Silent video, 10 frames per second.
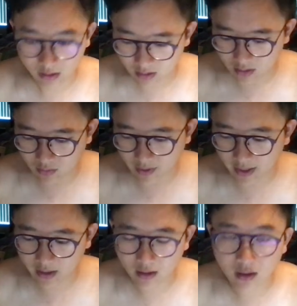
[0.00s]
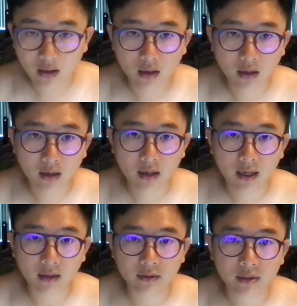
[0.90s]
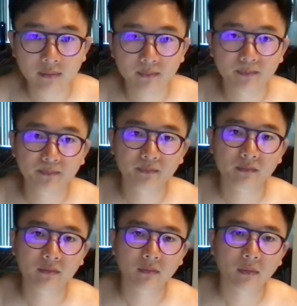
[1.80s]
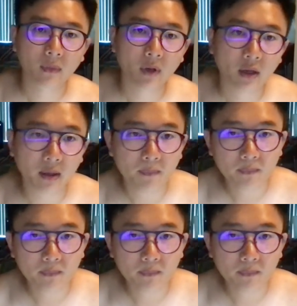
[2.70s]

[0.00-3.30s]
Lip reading: array counts. Okay,